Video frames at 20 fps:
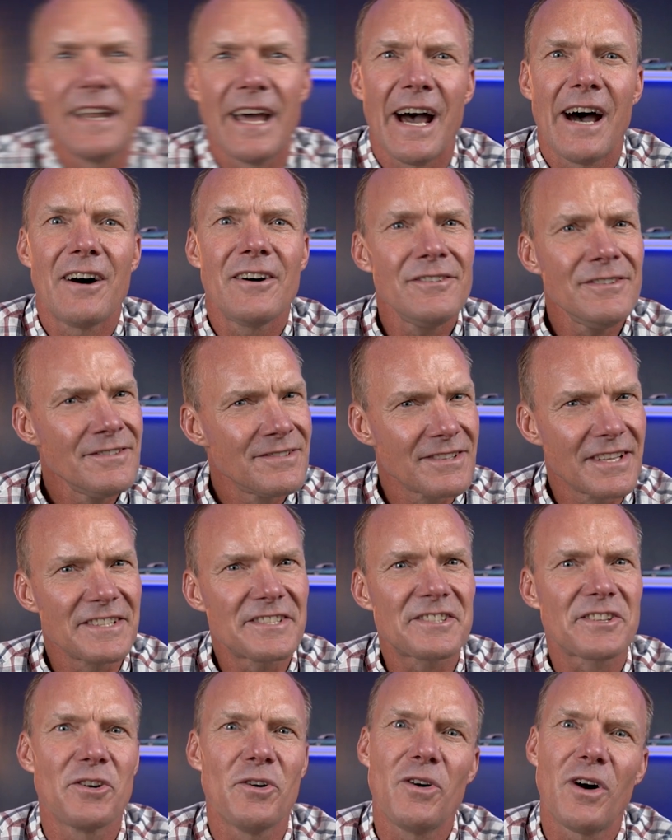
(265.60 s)
Now,
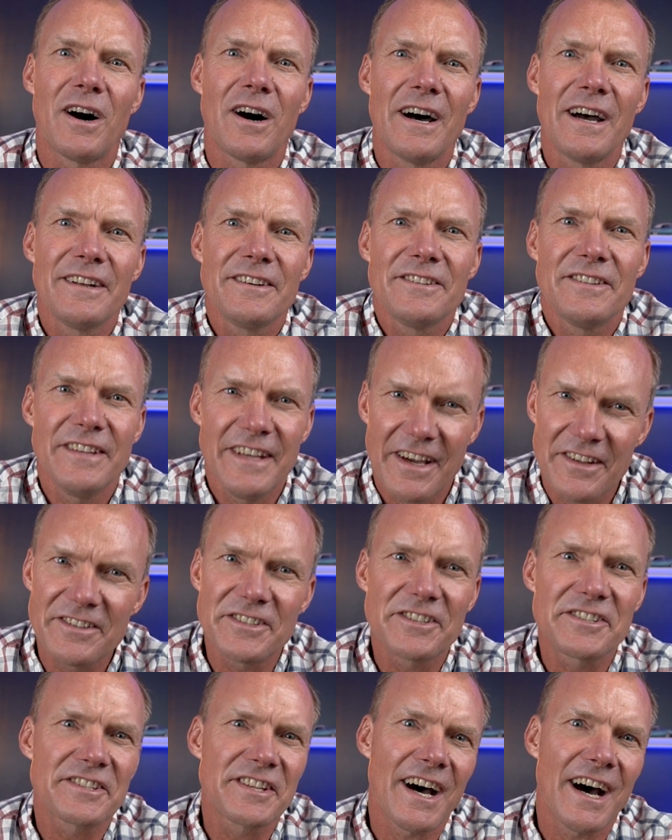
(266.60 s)
let's go on to the
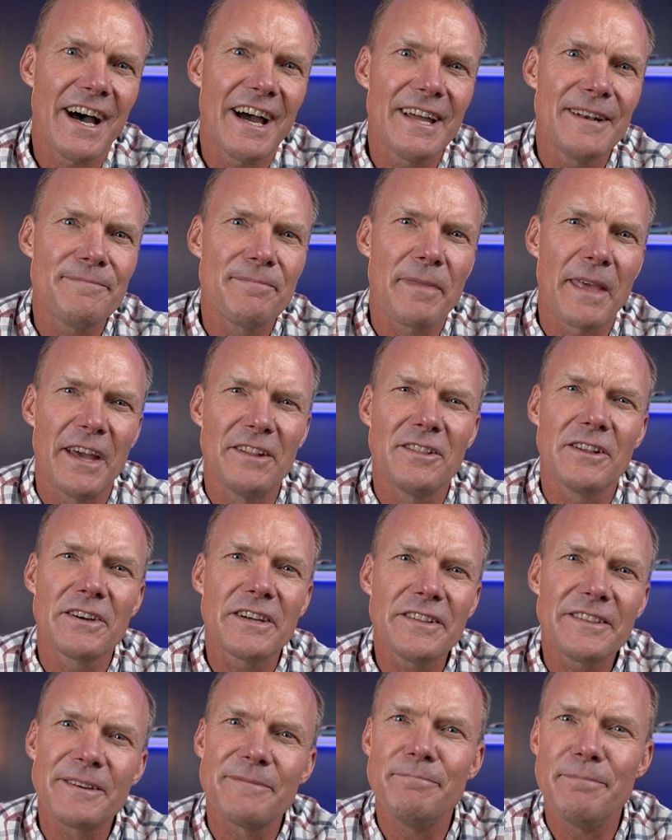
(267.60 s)
other side and
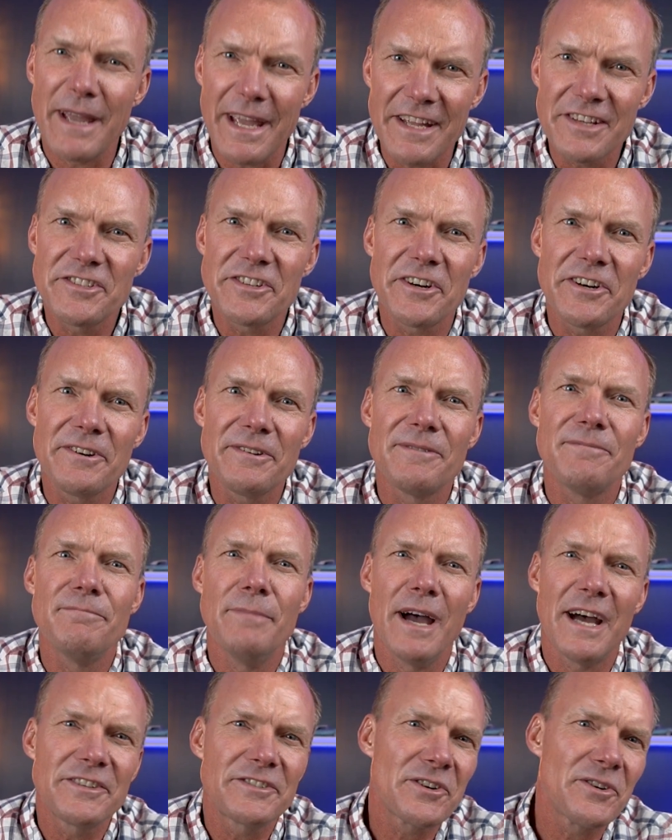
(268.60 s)
look at the major
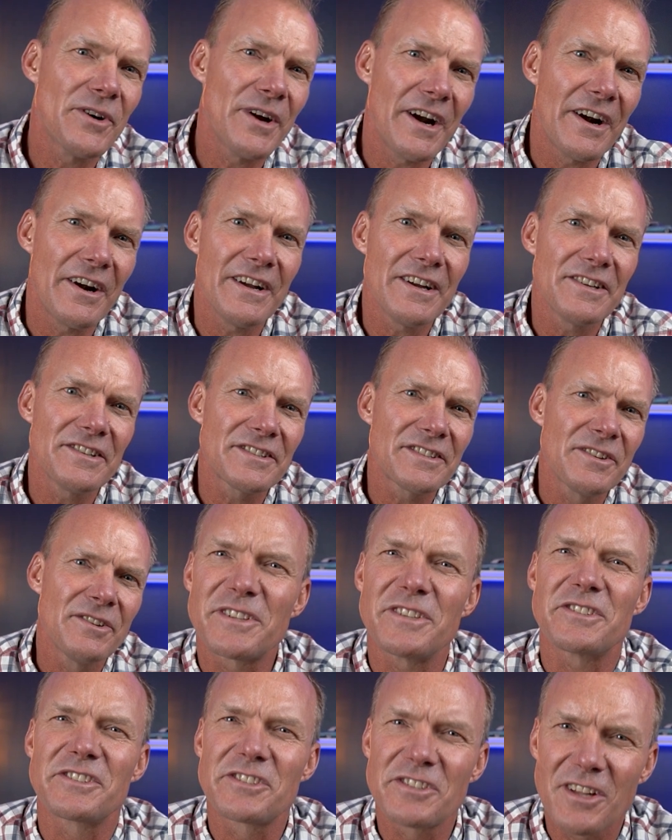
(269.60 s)
metro areas,
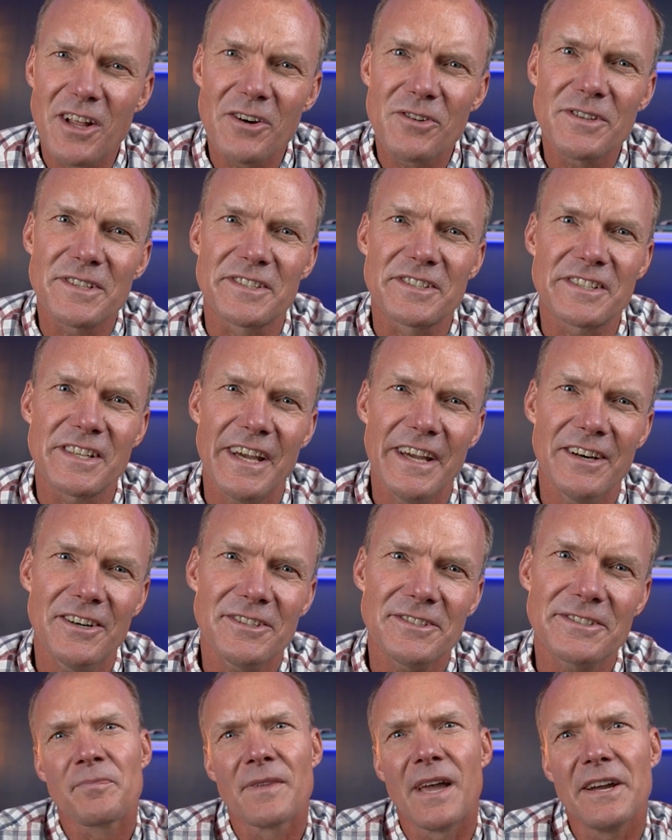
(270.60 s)
the slowest
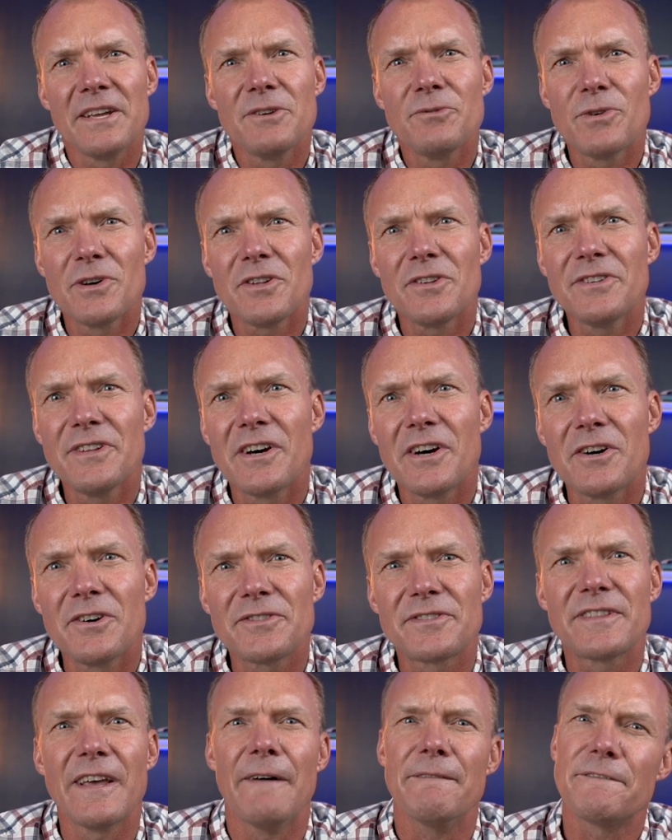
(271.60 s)
sales. Now, you will note
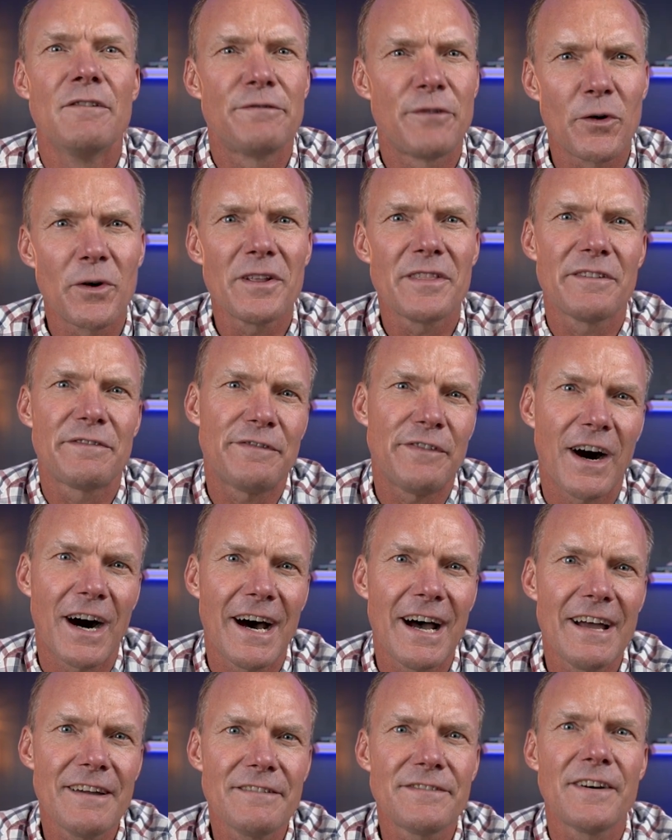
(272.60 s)
that 4 of the
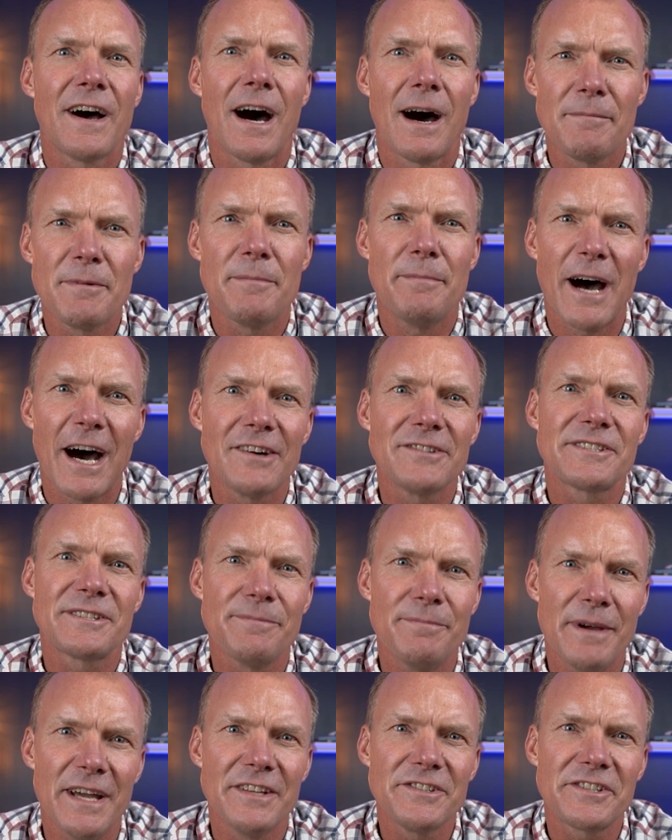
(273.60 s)
5 I'm about to
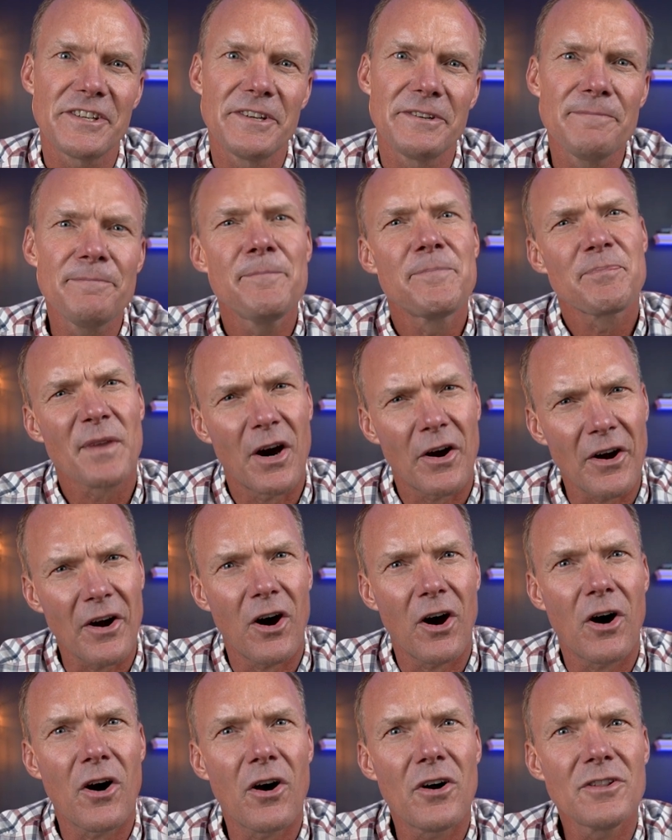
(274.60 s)
mention are
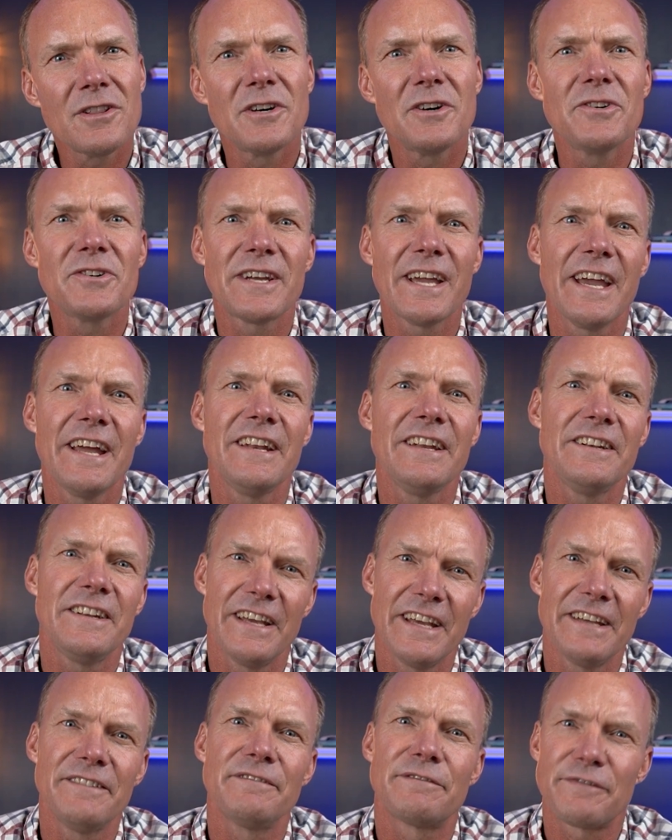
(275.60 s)
all located
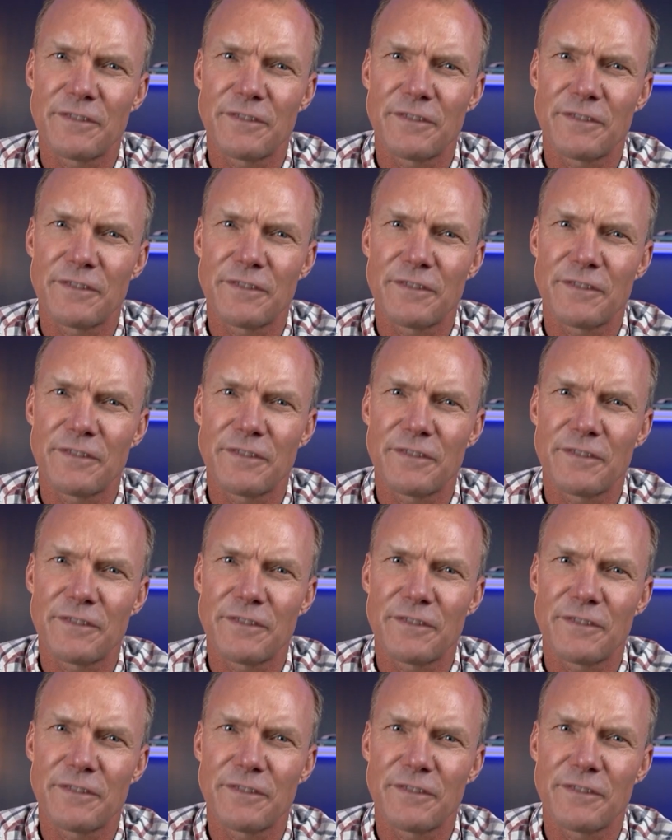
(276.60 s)
in